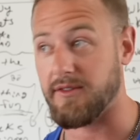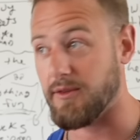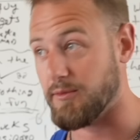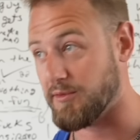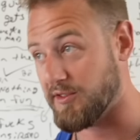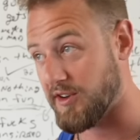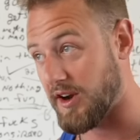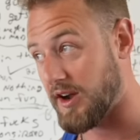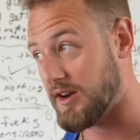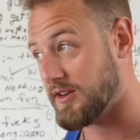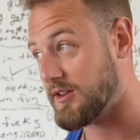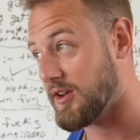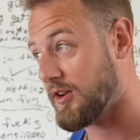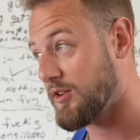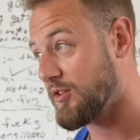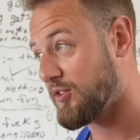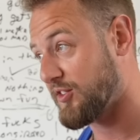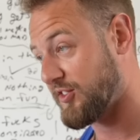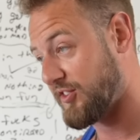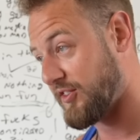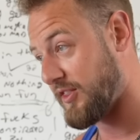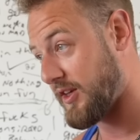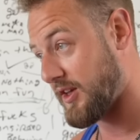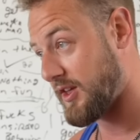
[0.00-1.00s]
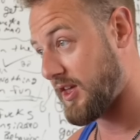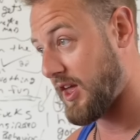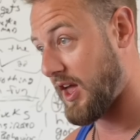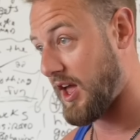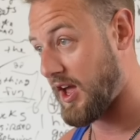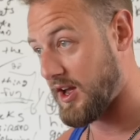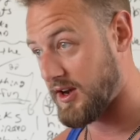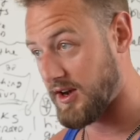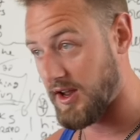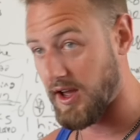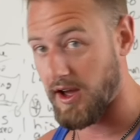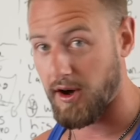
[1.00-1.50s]
I'm trying to tell you this, they
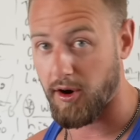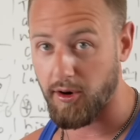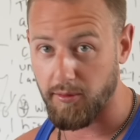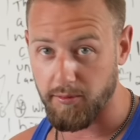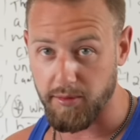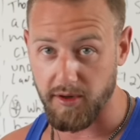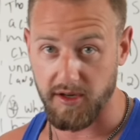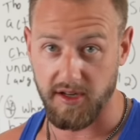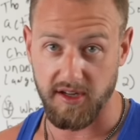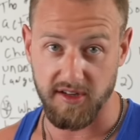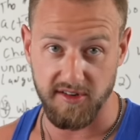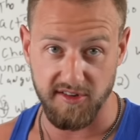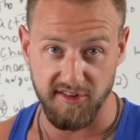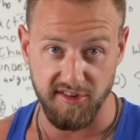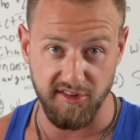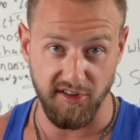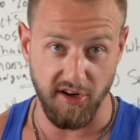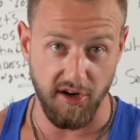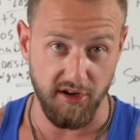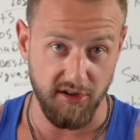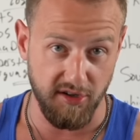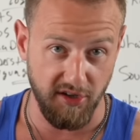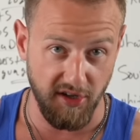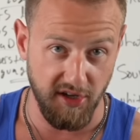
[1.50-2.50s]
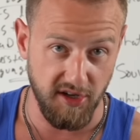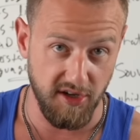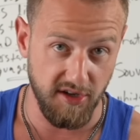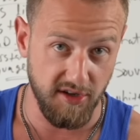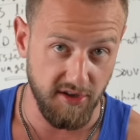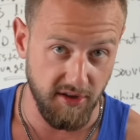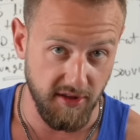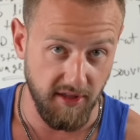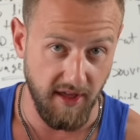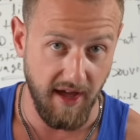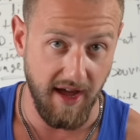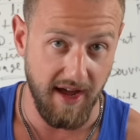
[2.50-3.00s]
can't help but get sucked
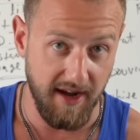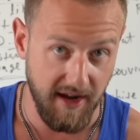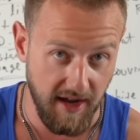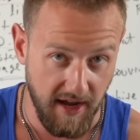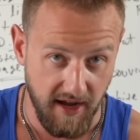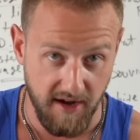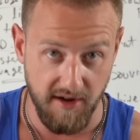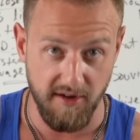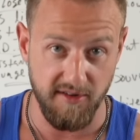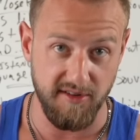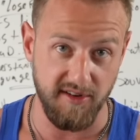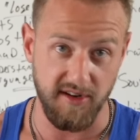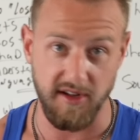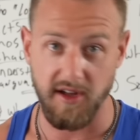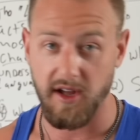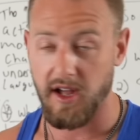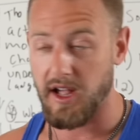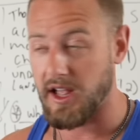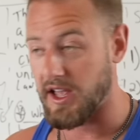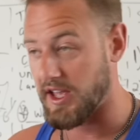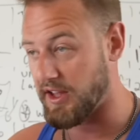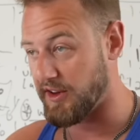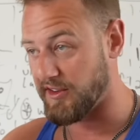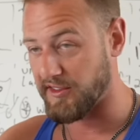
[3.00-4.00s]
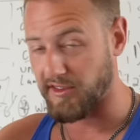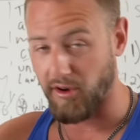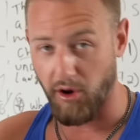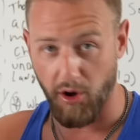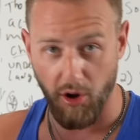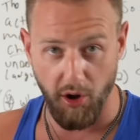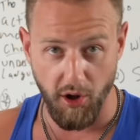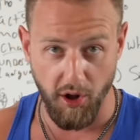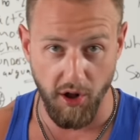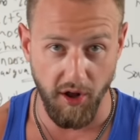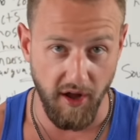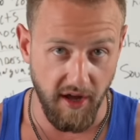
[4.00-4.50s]
into that energy. It is
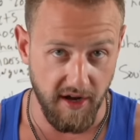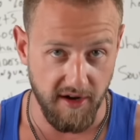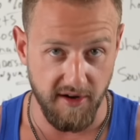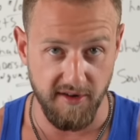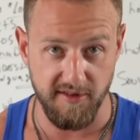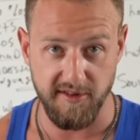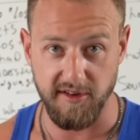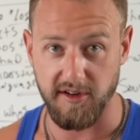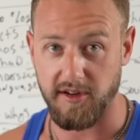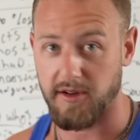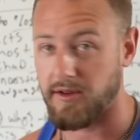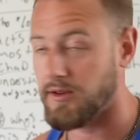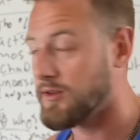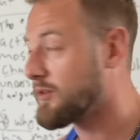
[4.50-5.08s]
all energy.